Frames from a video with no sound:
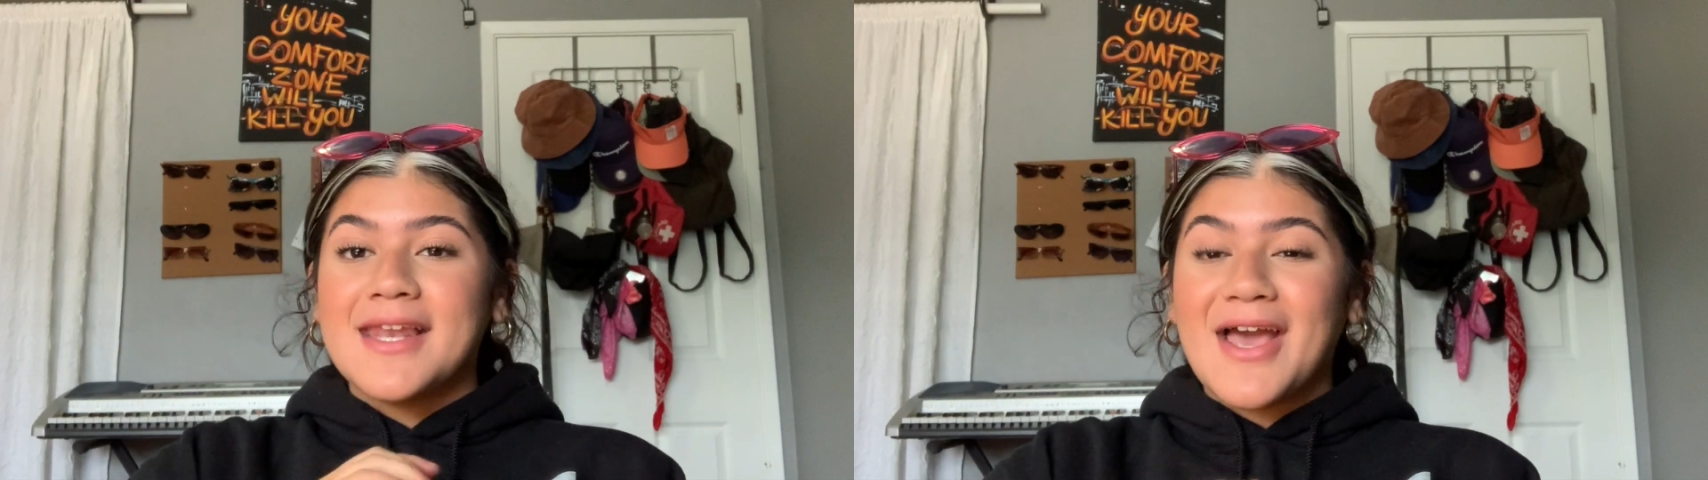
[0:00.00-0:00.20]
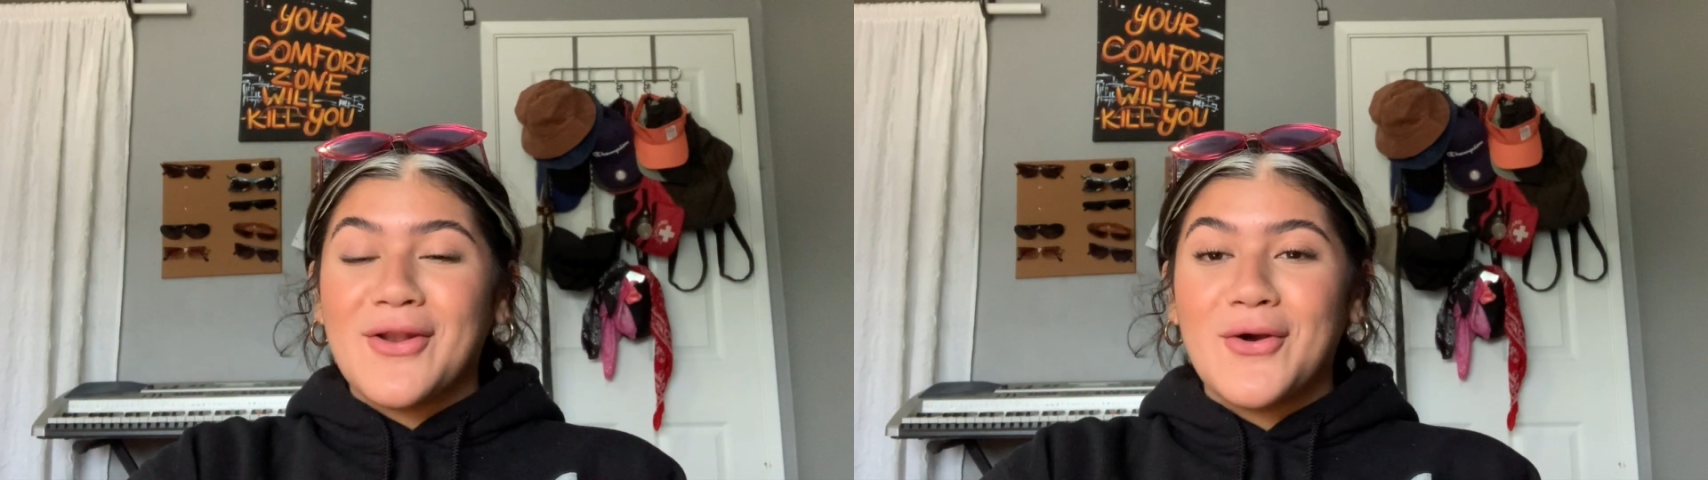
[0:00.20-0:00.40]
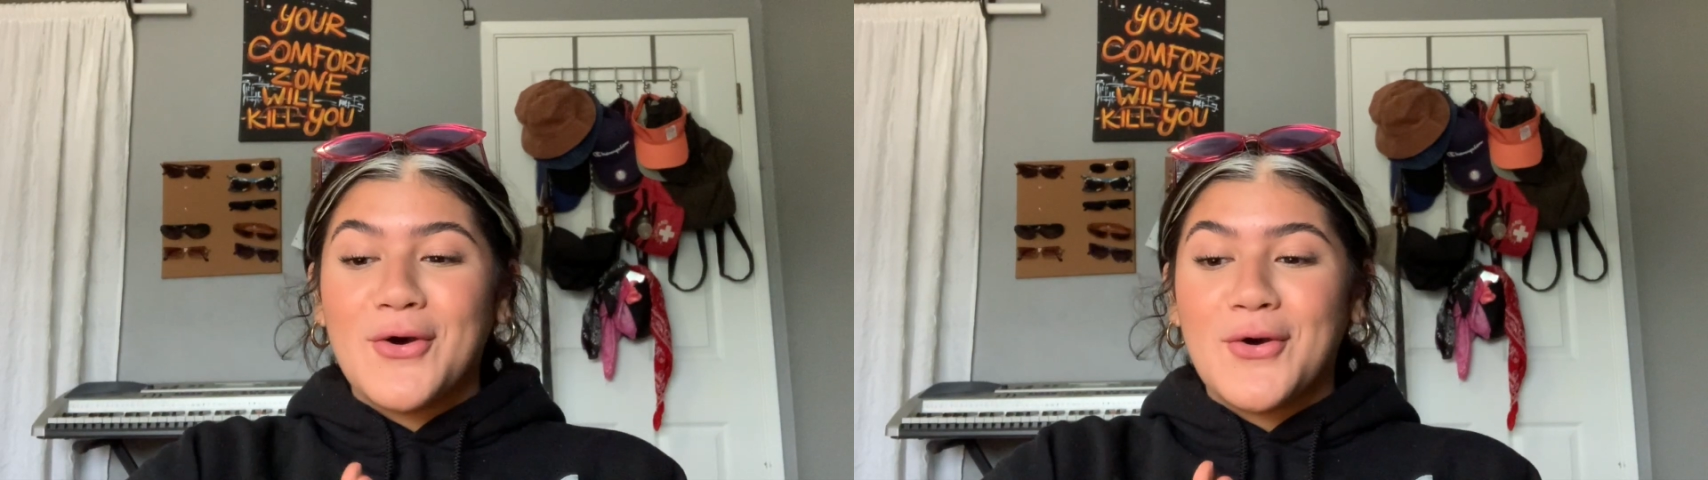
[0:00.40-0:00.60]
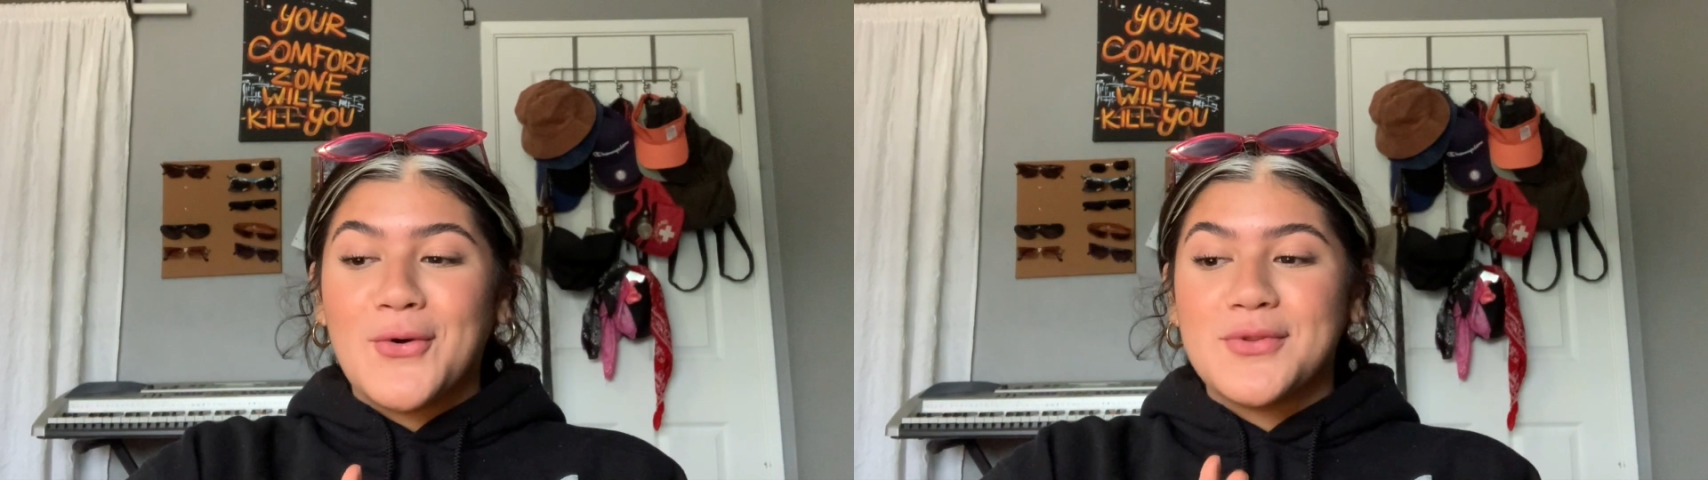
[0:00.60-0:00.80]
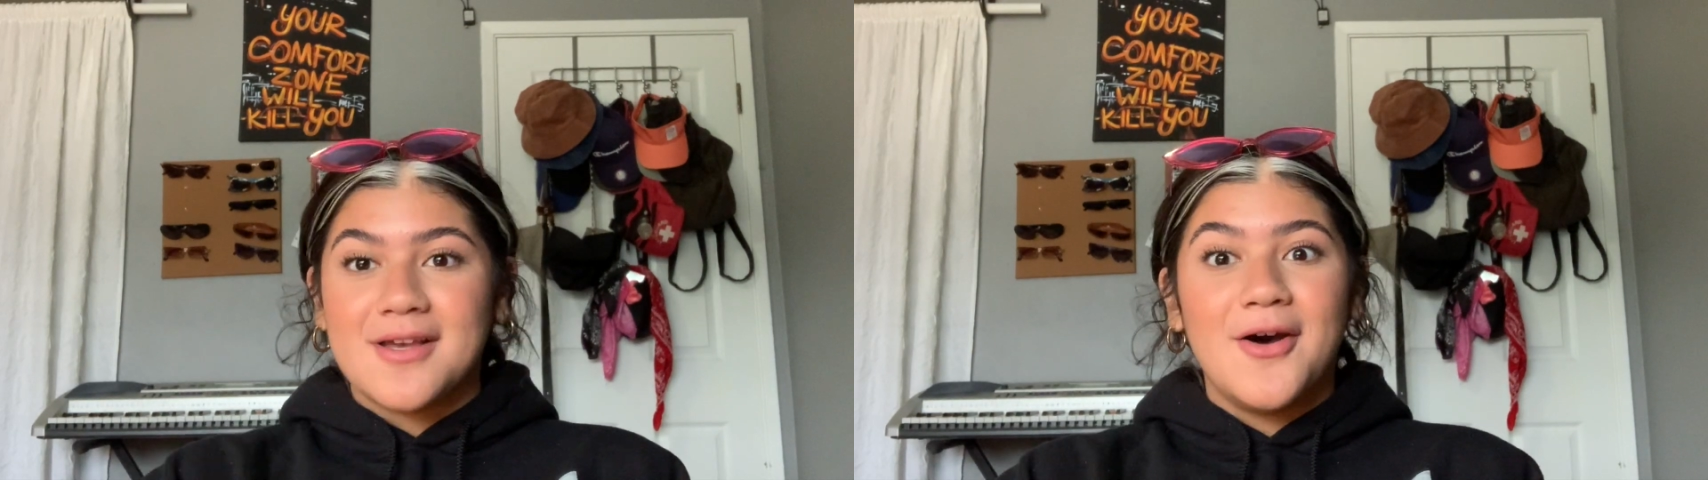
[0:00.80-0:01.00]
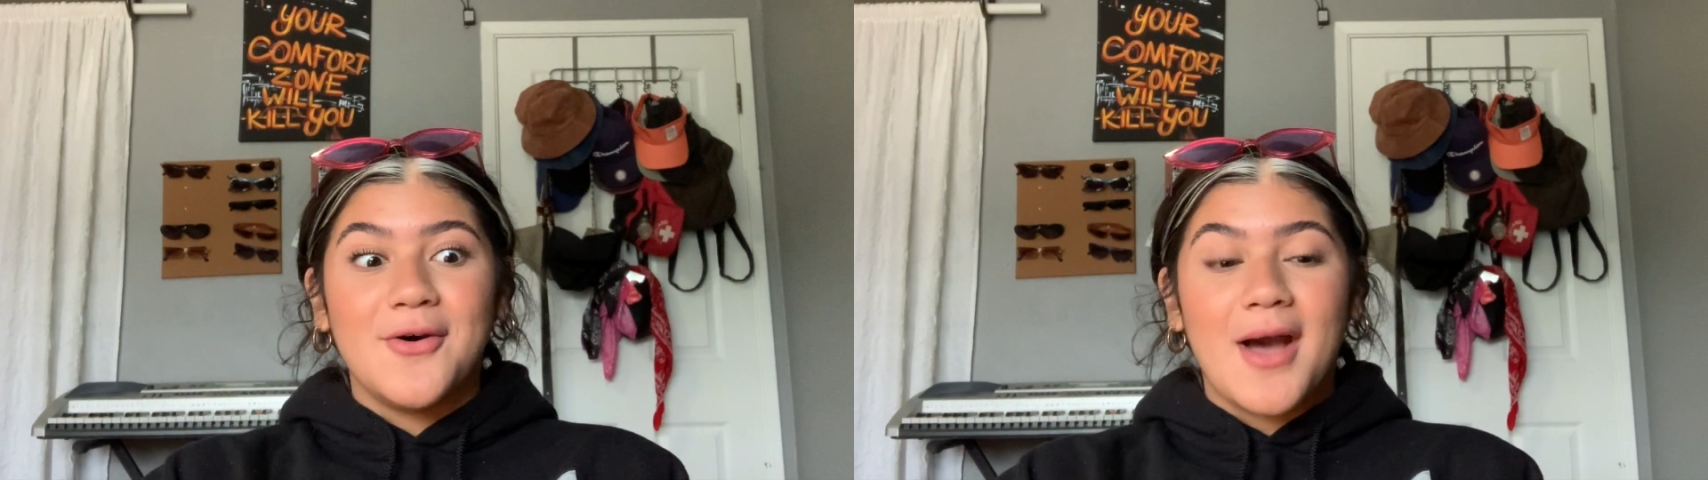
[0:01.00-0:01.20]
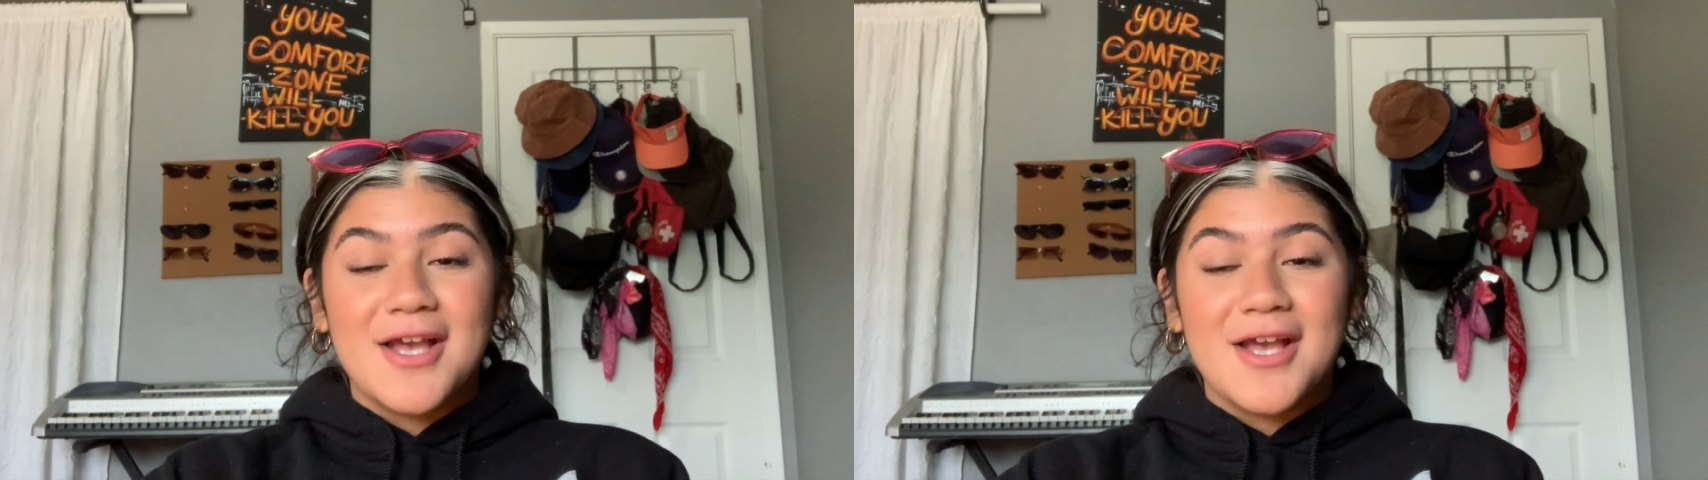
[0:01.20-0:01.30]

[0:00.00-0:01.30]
In Idaho, oh,